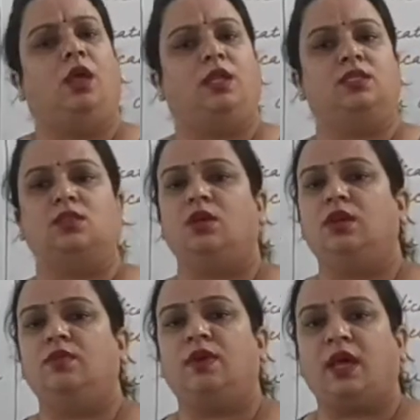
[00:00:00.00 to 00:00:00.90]
It is not
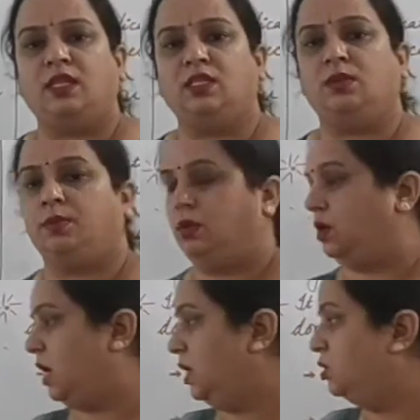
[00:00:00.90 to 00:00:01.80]
advisable,
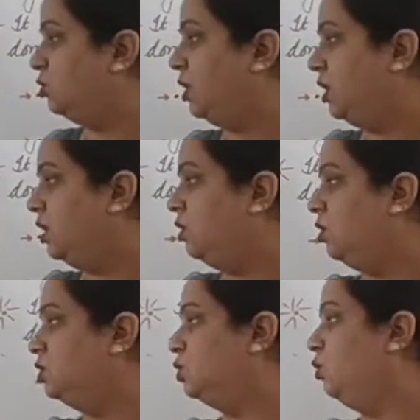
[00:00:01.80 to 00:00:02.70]
right? So here
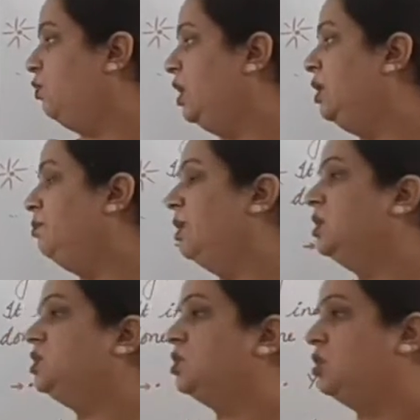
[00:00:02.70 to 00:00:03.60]
also we
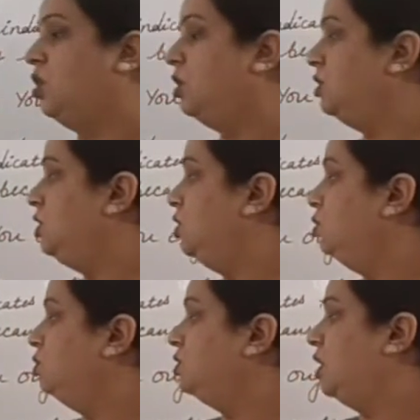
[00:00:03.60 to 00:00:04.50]
must not
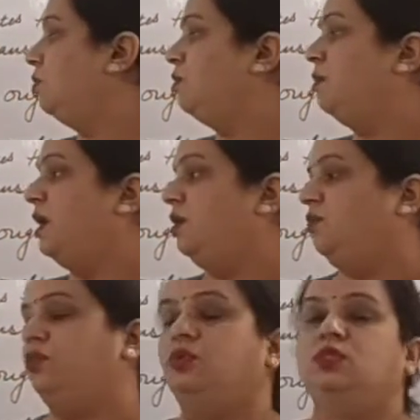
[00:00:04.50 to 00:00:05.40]
use our mobile
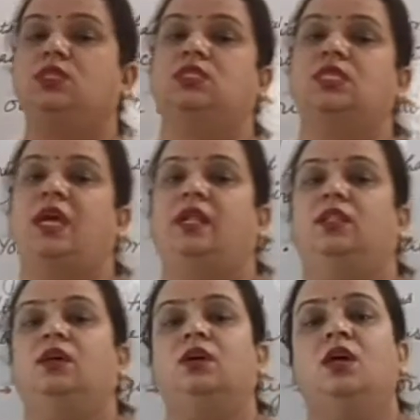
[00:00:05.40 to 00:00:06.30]
phones
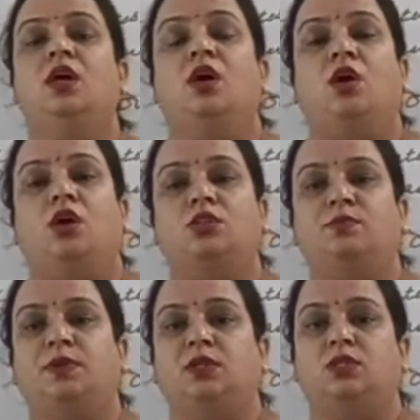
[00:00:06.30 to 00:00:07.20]
inside the
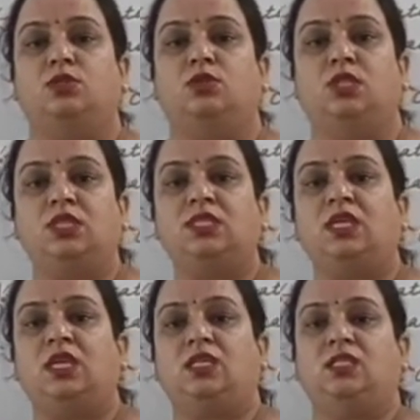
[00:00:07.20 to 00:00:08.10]
hospital. So this
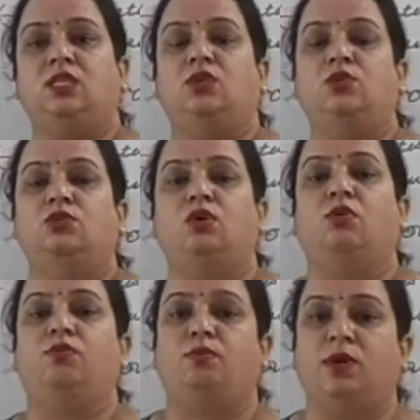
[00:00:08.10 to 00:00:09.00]
is the use
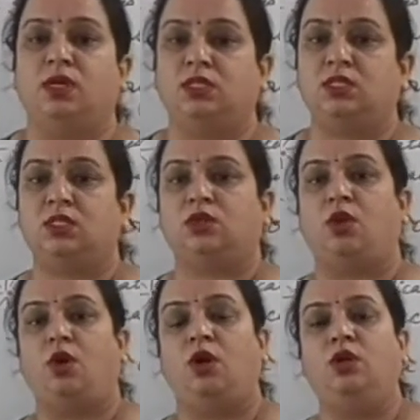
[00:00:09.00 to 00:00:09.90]
of must
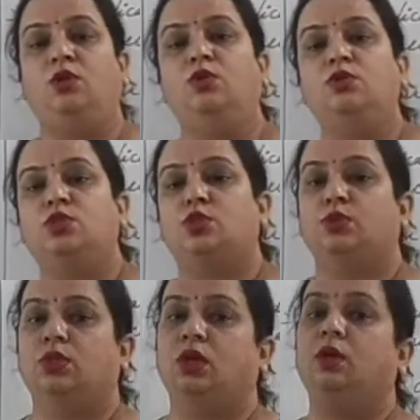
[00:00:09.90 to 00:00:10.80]
not to
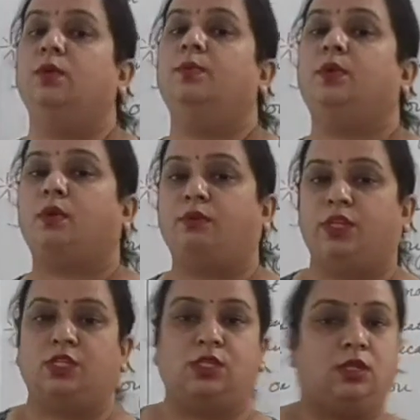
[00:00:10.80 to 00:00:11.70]
show the
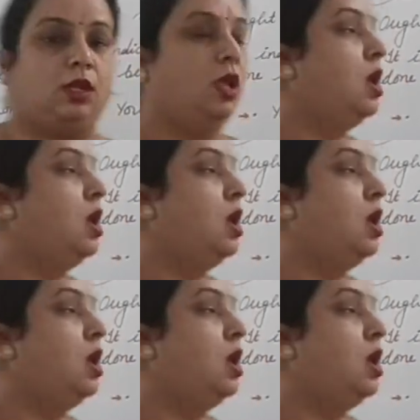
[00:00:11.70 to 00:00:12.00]
provision.